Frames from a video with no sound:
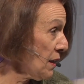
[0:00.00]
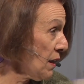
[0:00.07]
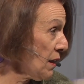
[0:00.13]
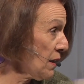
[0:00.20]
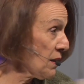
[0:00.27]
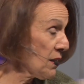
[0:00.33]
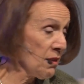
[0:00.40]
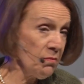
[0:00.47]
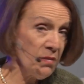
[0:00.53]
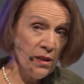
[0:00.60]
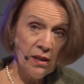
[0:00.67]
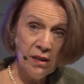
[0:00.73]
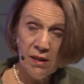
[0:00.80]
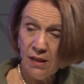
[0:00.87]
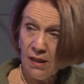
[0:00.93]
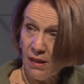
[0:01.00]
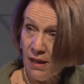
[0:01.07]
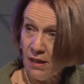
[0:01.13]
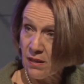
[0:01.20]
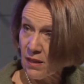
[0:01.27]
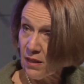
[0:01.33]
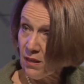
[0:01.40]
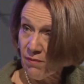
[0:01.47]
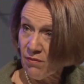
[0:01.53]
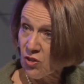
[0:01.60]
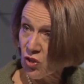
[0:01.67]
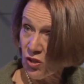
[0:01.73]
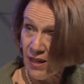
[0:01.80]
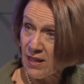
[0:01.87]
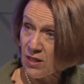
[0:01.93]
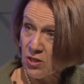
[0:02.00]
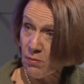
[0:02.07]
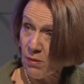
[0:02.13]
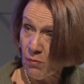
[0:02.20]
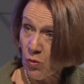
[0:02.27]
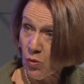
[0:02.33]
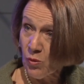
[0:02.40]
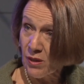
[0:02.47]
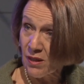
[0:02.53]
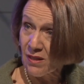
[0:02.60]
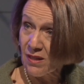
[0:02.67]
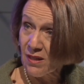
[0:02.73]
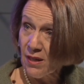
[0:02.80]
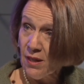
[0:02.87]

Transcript: Ultimately, that individual has to be boarded.